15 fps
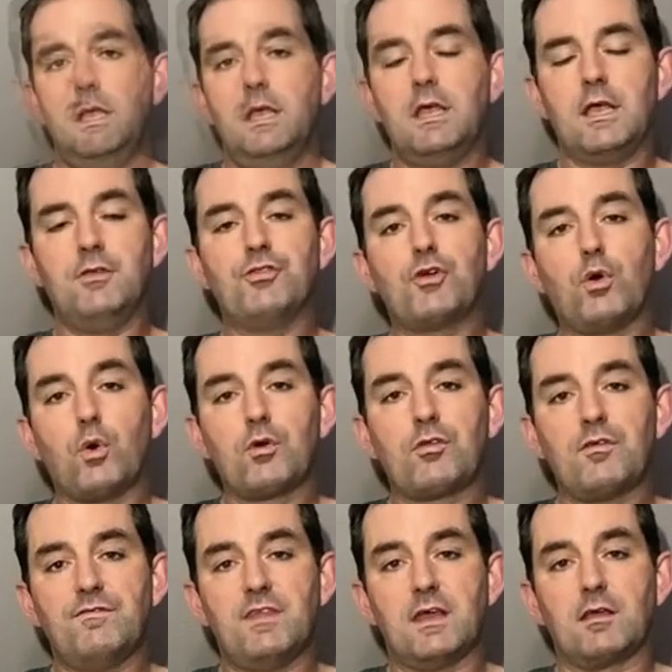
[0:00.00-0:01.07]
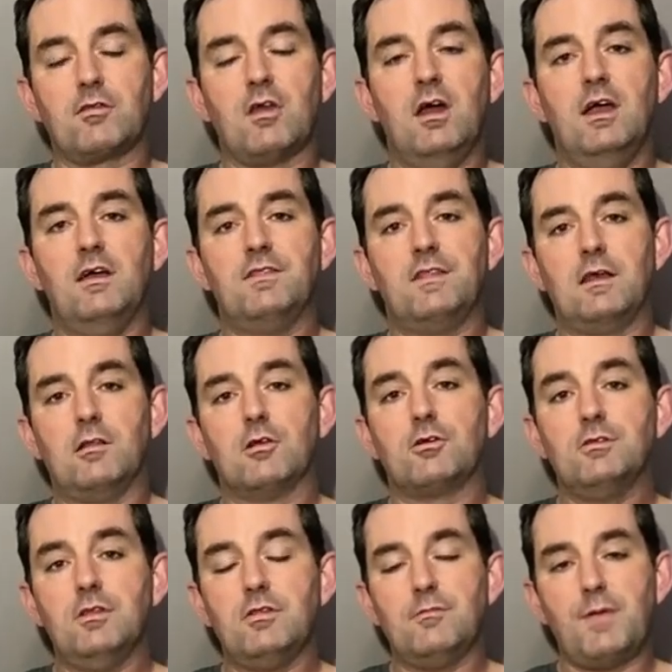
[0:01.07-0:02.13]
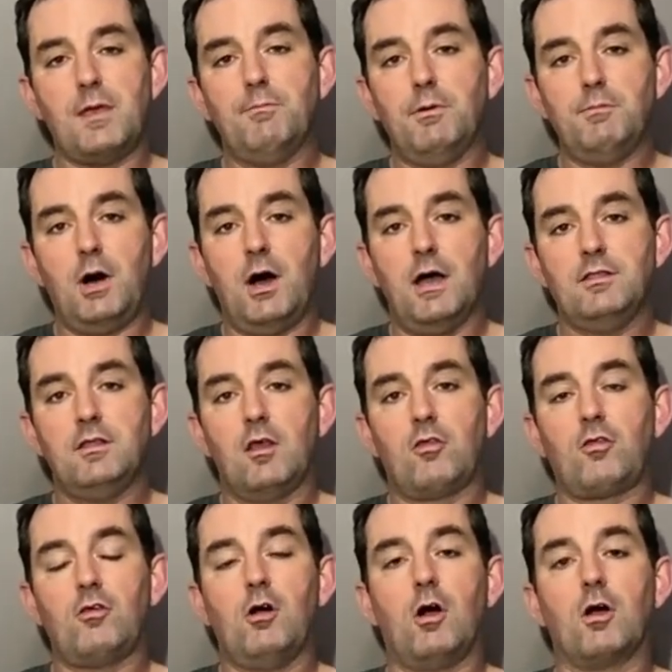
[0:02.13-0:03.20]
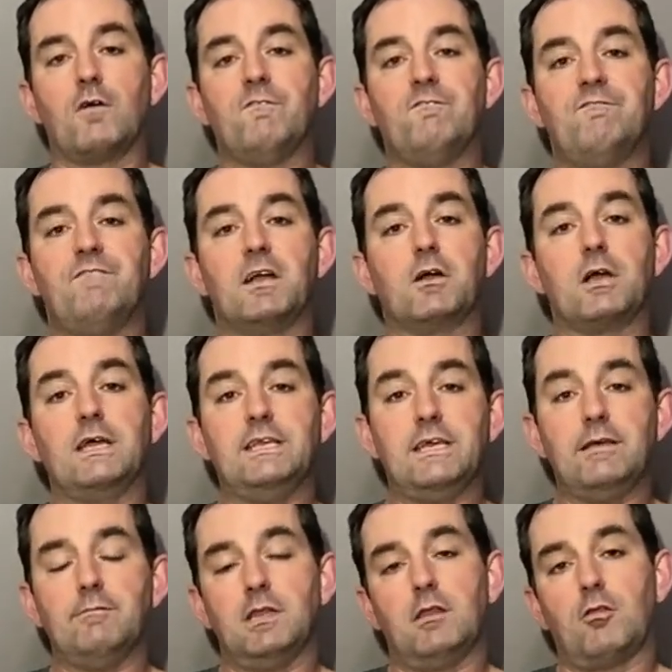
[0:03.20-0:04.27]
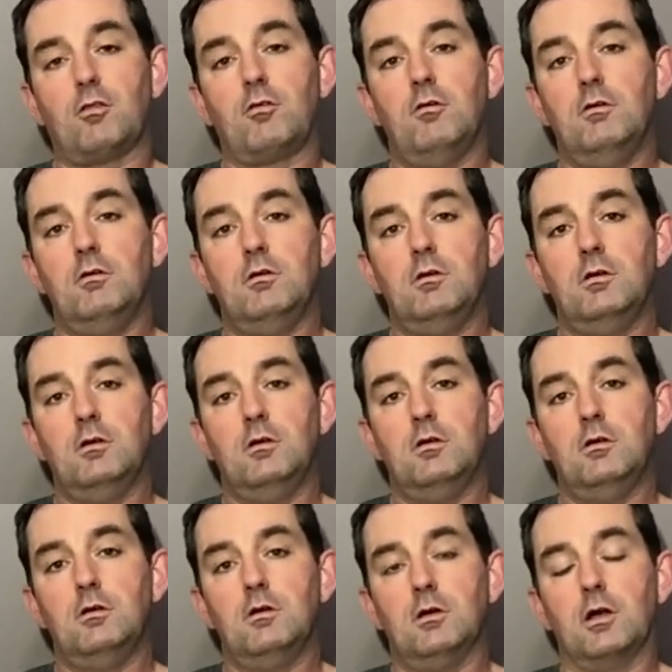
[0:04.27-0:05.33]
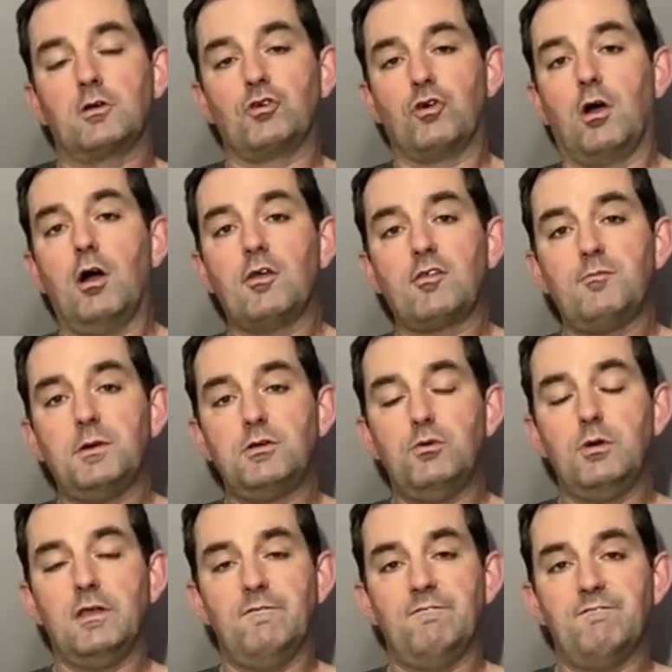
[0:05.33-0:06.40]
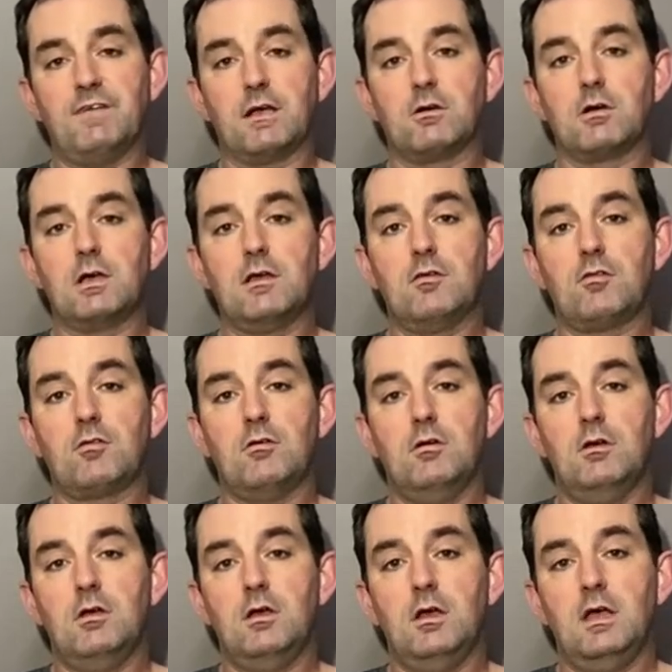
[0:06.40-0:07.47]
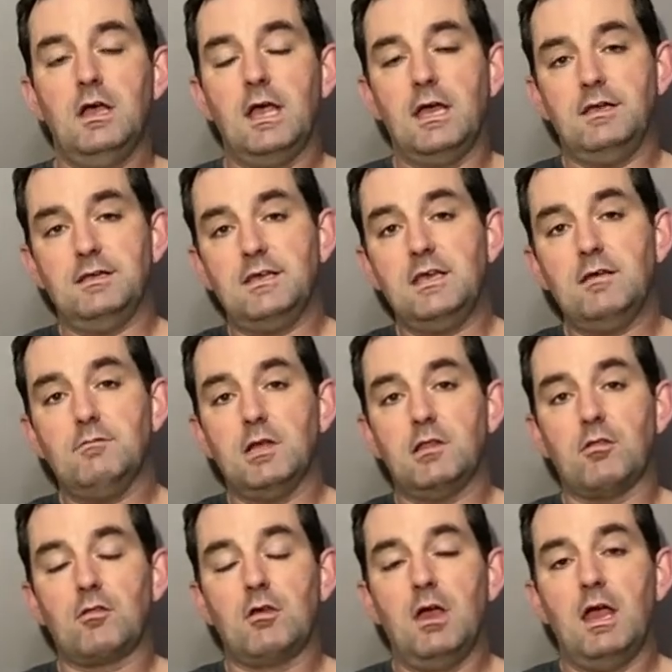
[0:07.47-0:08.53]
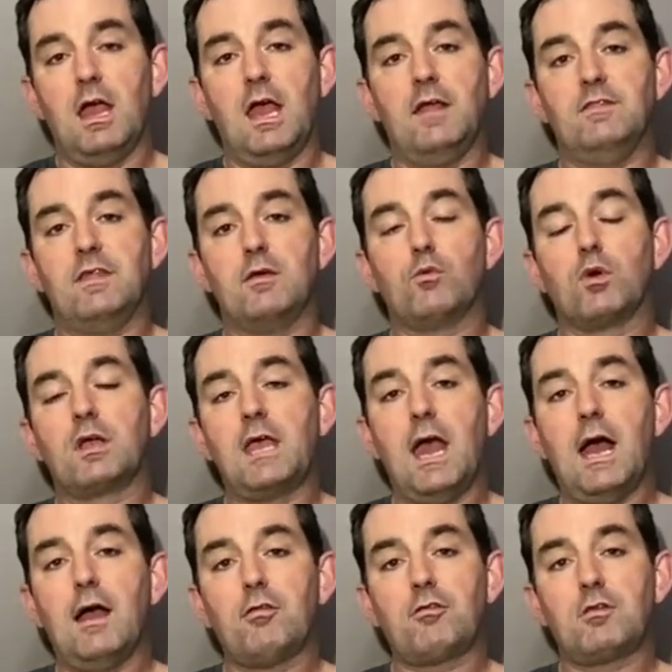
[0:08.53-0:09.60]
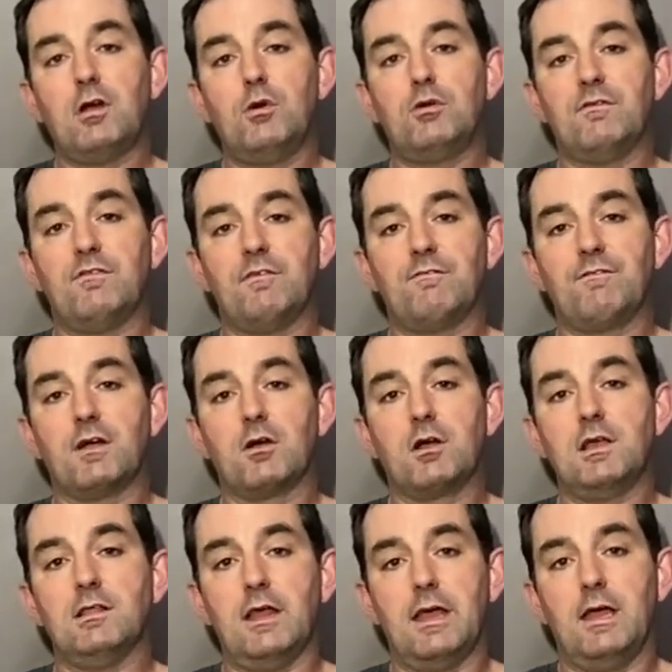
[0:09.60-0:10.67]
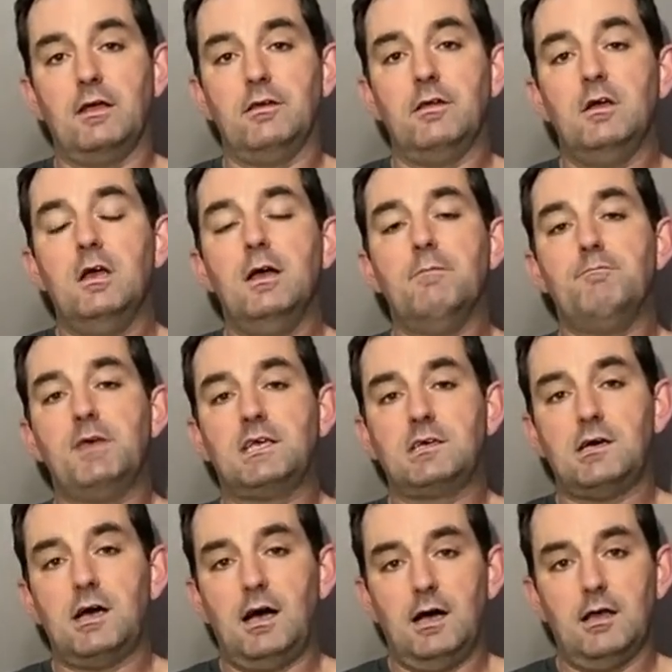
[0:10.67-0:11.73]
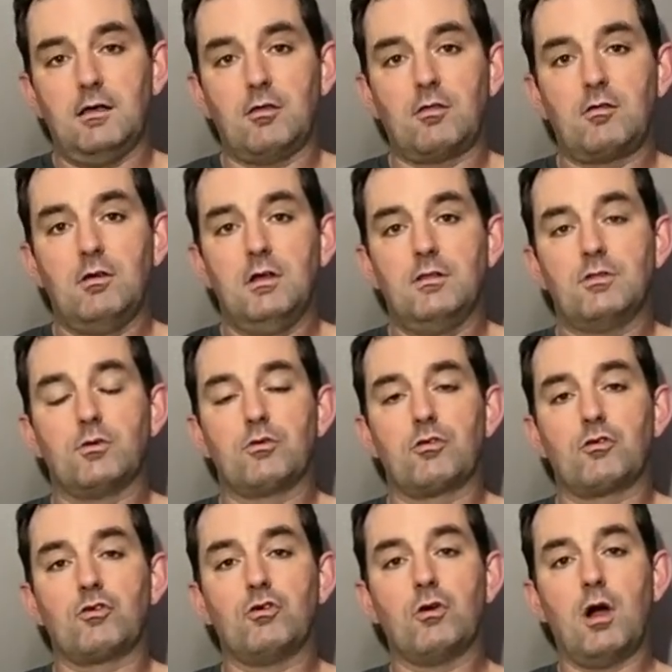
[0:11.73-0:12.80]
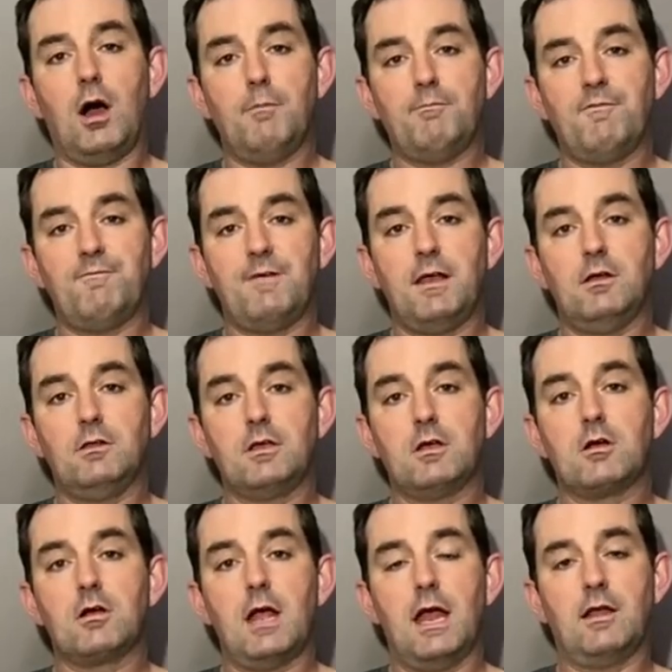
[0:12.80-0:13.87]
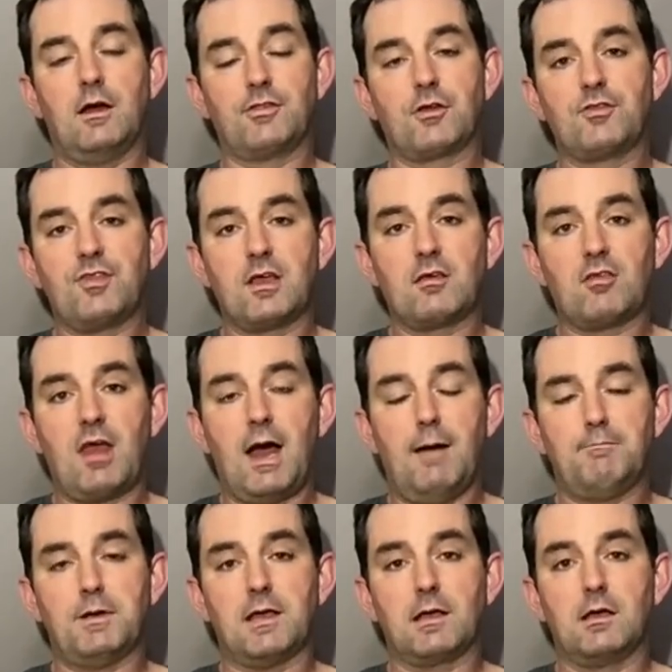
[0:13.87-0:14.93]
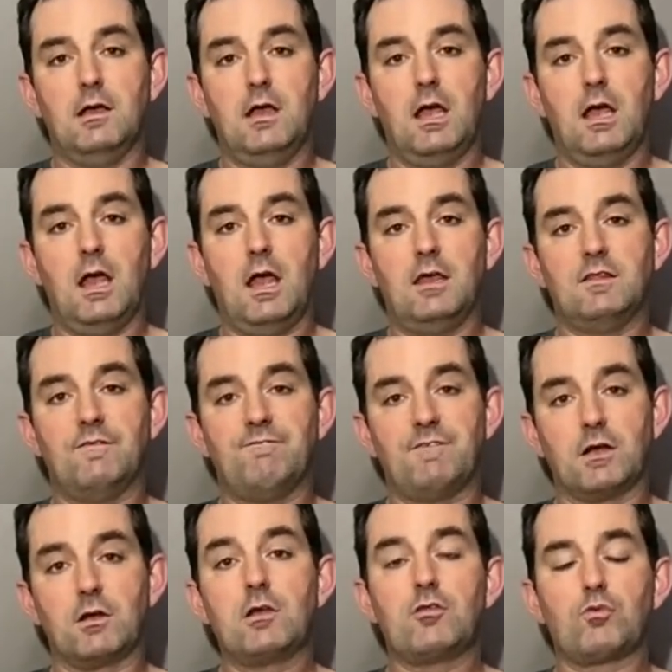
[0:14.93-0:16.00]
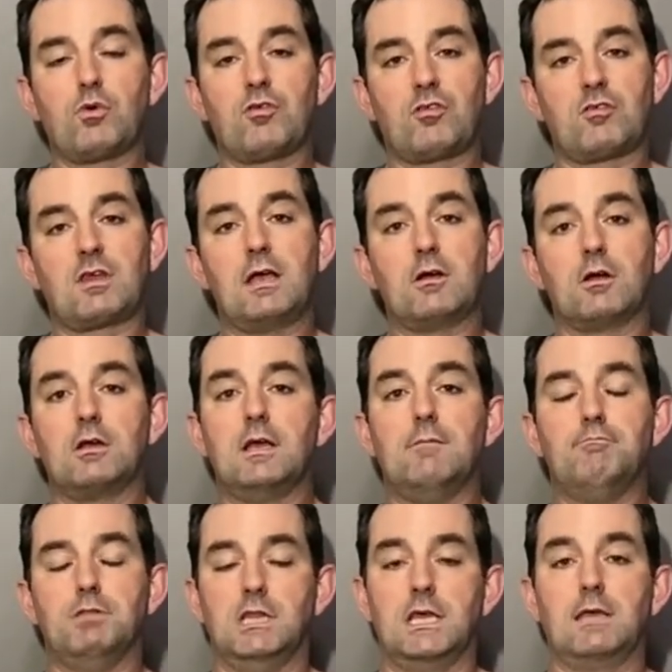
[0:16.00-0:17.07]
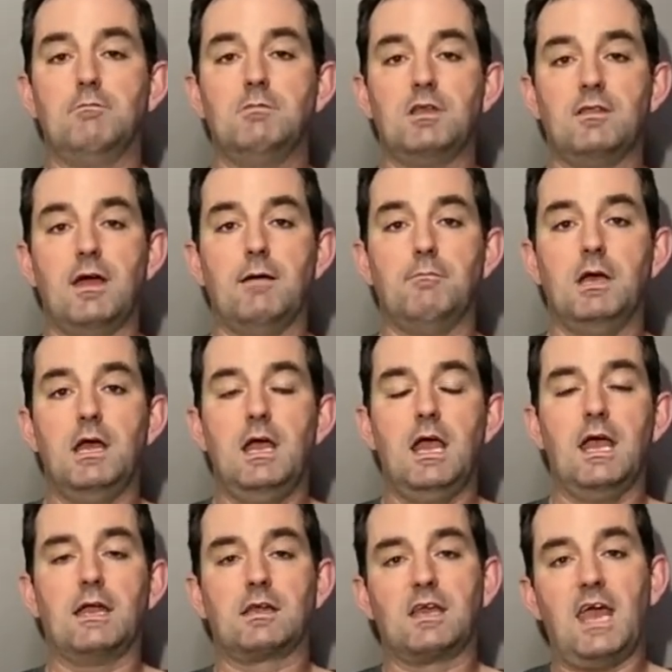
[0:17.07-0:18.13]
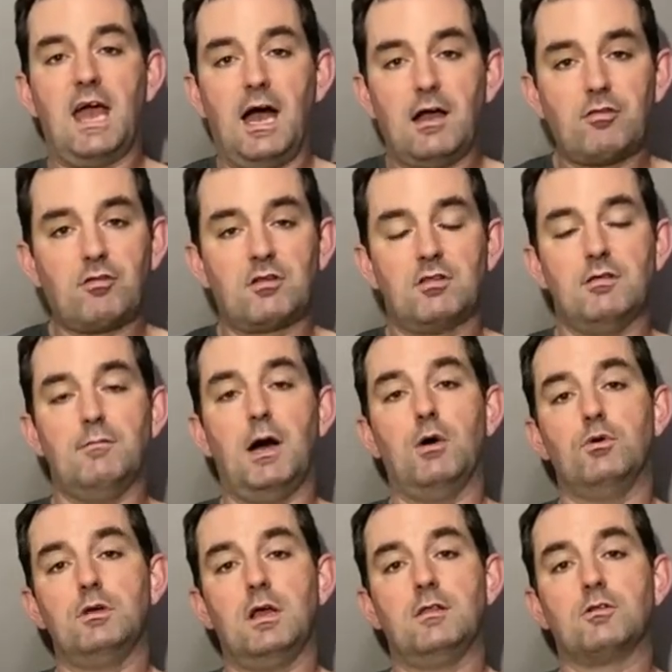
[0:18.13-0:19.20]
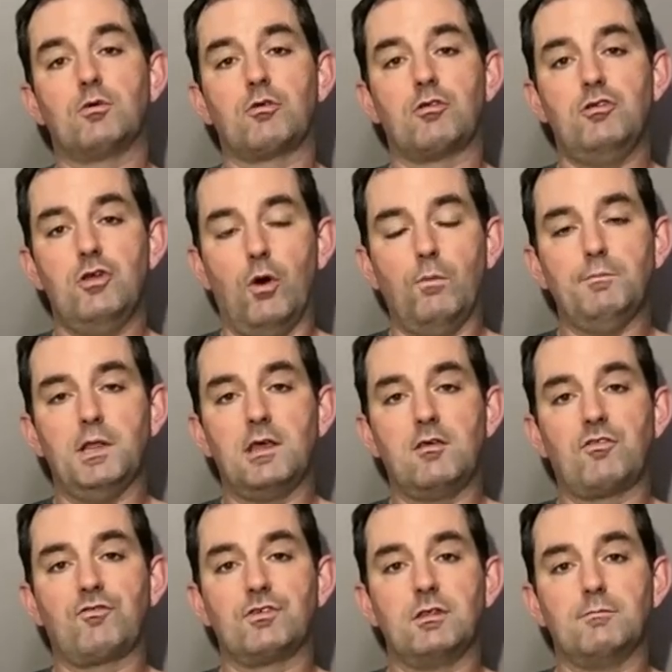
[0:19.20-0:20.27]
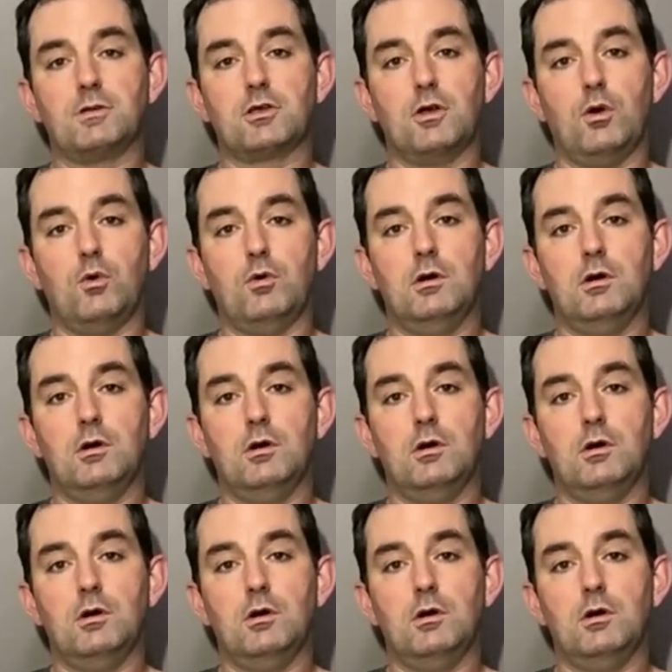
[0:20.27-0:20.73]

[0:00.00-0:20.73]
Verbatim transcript: In the course of things, they learn that the people behind this are fairy demons, a cross between fairies and demons, and they were cast out of the fairy land because there was a crop failure and other things happening and the fairies were scared and blamed them and cast them out, and there was no place for them to go.